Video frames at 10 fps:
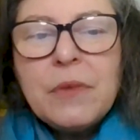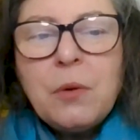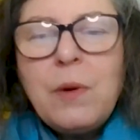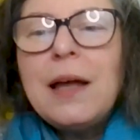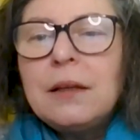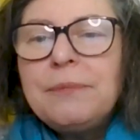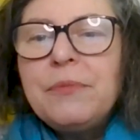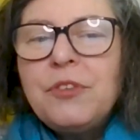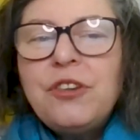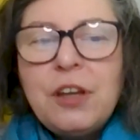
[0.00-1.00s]
well,
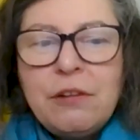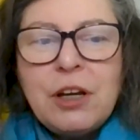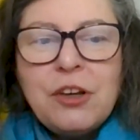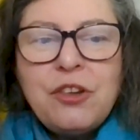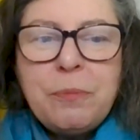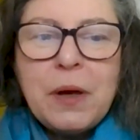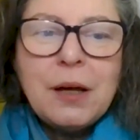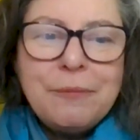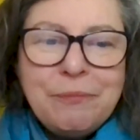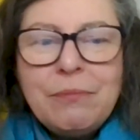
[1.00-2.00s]
serious,
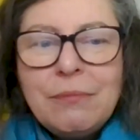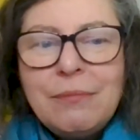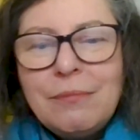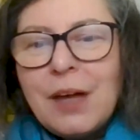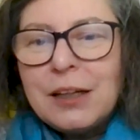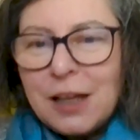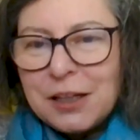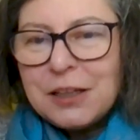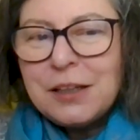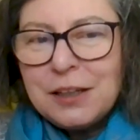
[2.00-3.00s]
but I'd
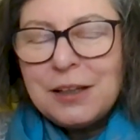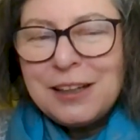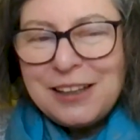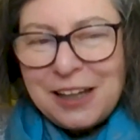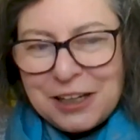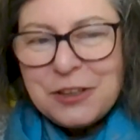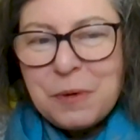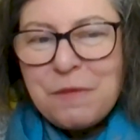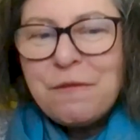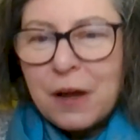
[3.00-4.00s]
like it to
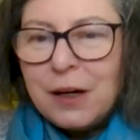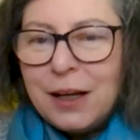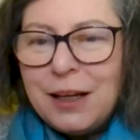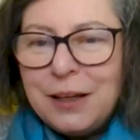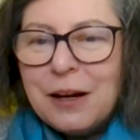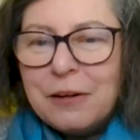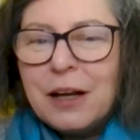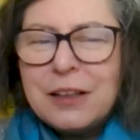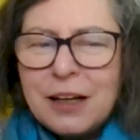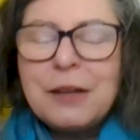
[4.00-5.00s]
be funny.
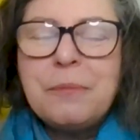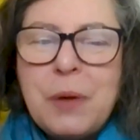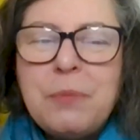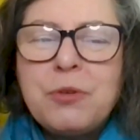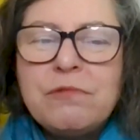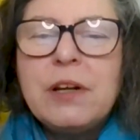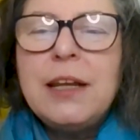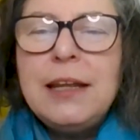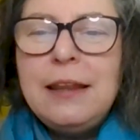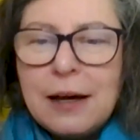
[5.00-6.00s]
I'd like people to
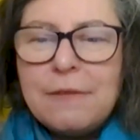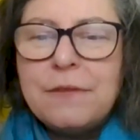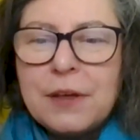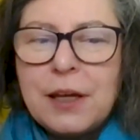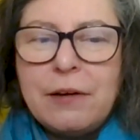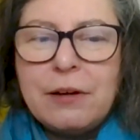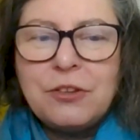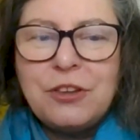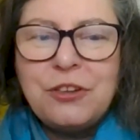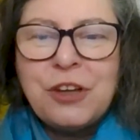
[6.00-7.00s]
really love the
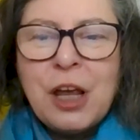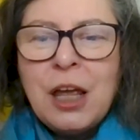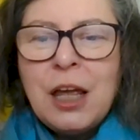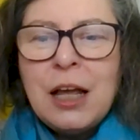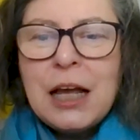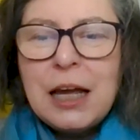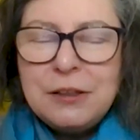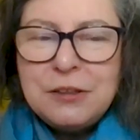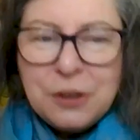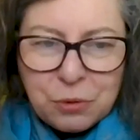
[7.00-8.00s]
characters,
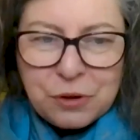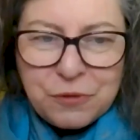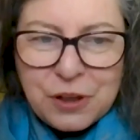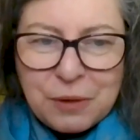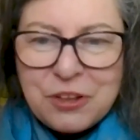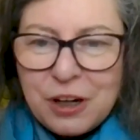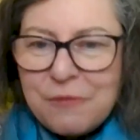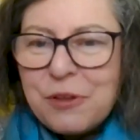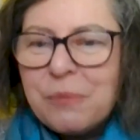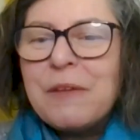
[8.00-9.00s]
and in order for them to
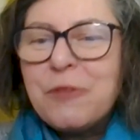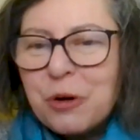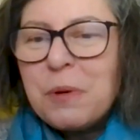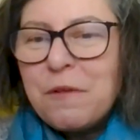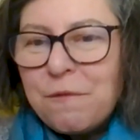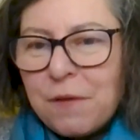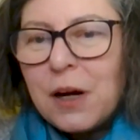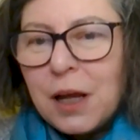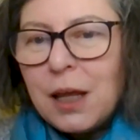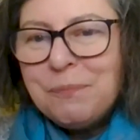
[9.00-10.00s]
love them, they've got to be
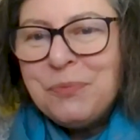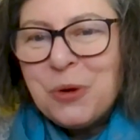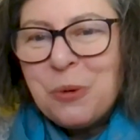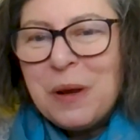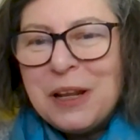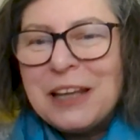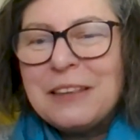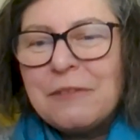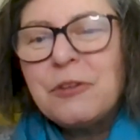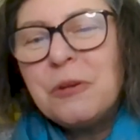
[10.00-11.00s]
funny. Do you know what I mean?
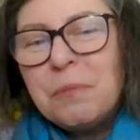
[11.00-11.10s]
They've got to